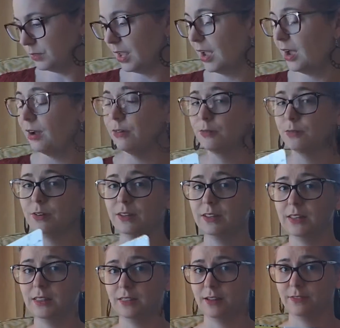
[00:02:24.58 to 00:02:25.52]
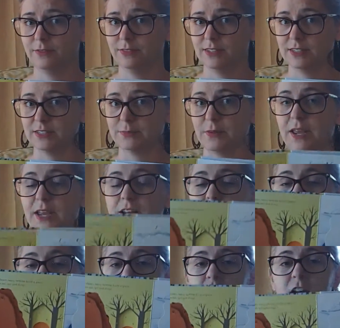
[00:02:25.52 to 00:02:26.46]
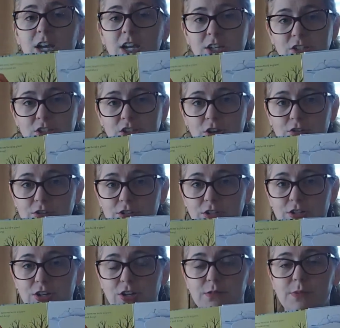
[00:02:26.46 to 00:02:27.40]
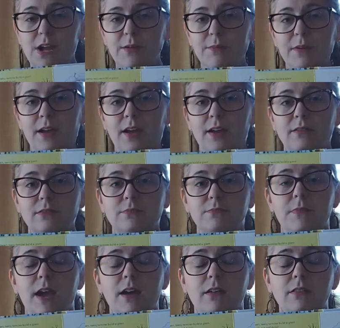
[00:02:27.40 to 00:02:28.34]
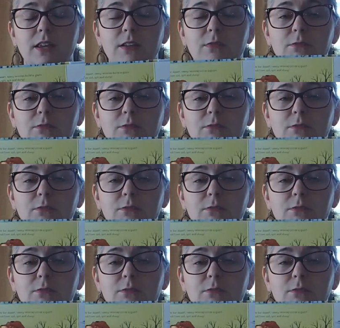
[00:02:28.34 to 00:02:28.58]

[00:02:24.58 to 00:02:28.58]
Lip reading: really love this page. It shows the termite mound, and